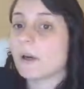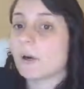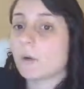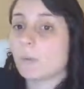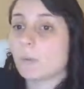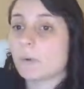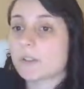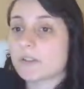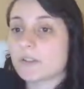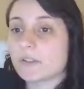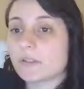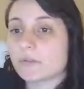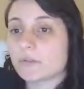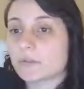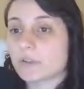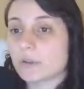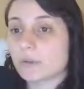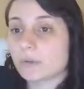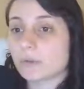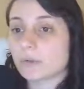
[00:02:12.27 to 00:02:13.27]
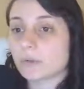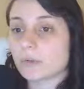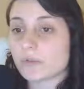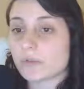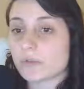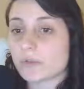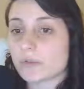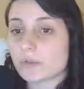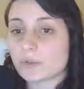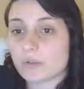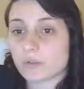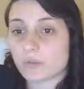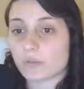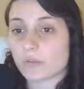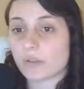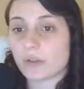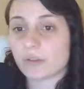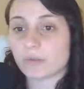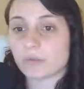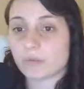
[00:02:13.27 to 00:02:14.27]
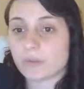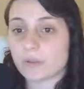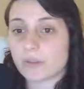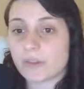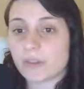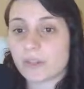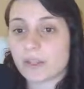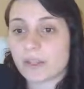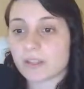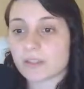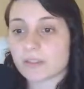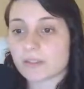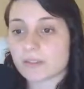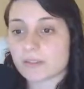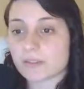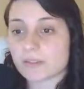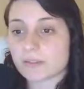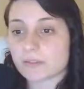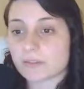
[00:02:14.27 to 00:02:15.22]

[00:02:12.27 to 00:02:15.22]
Once you've chose your favorite things,